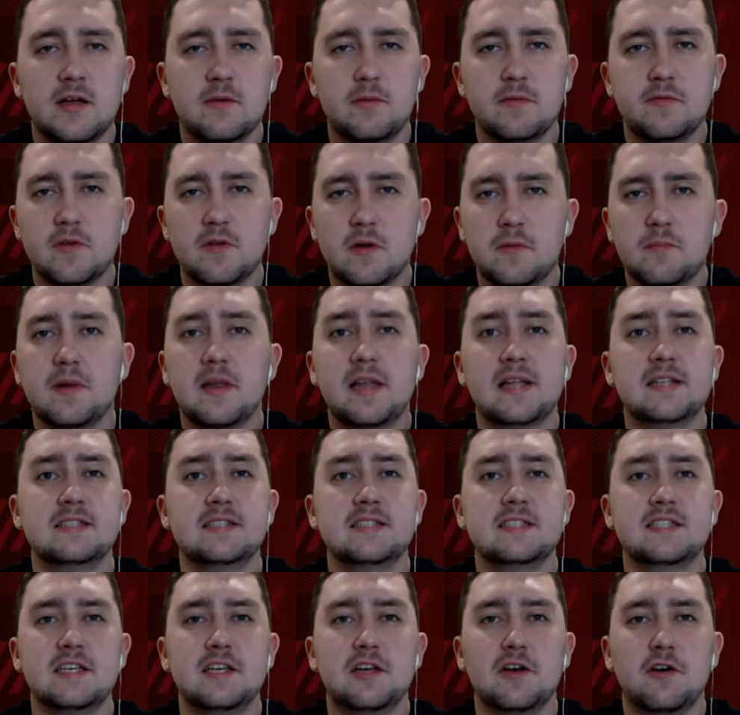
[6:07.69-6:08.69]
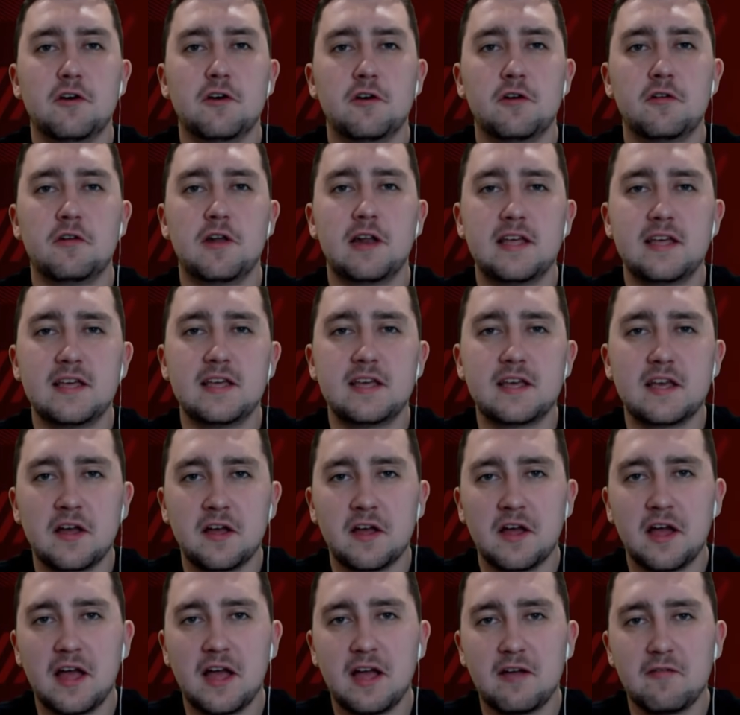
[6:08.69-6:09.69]
We've done plenty on League
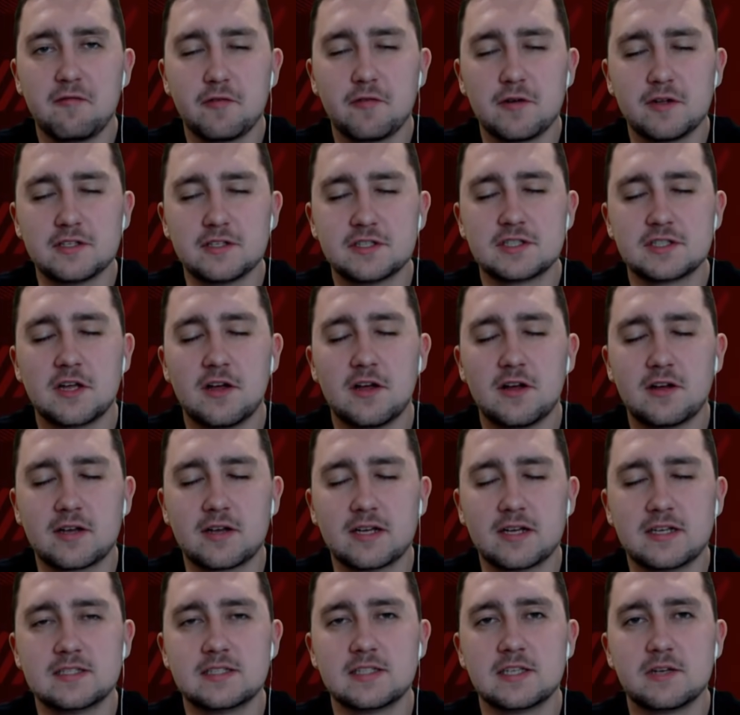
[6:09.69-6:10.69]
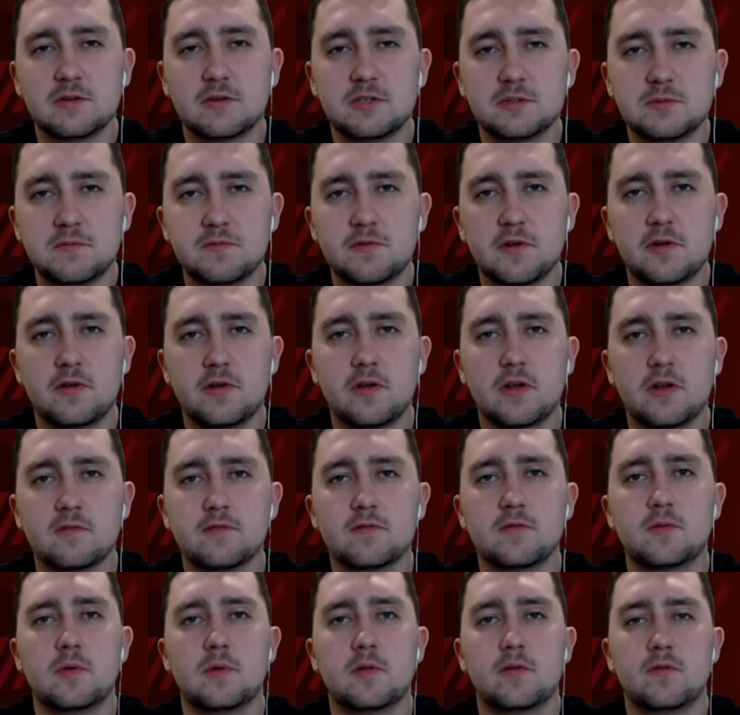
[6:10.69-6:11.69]
and French targets, so he's been very
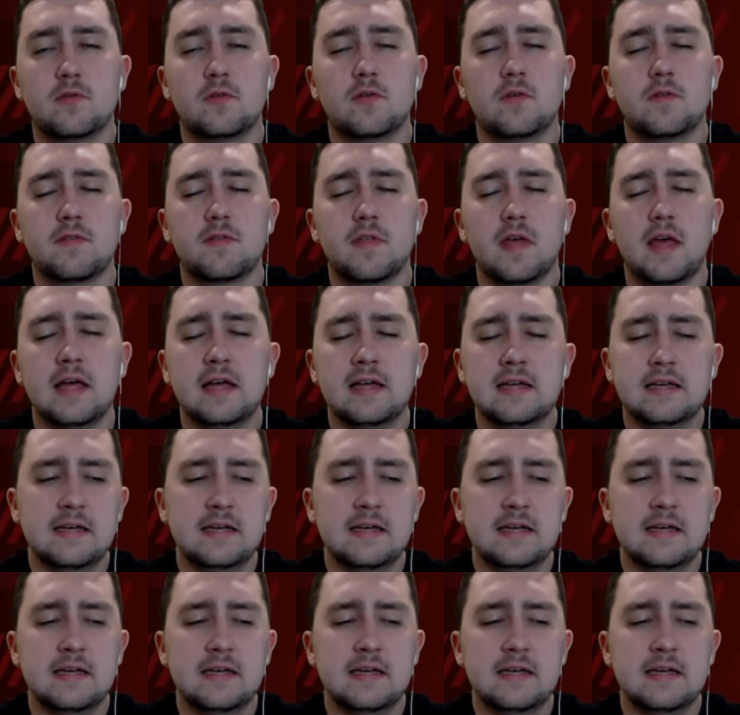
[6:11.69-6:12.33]
helpful with all of that.